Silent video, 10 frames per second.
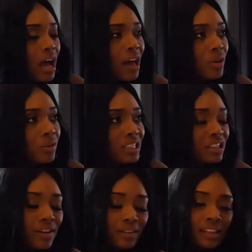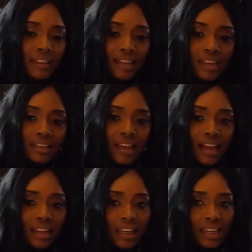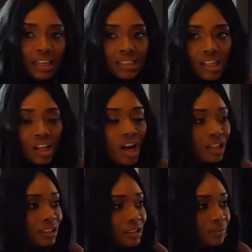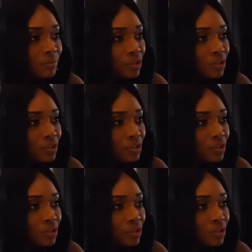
I don't necessarily think that it's a color.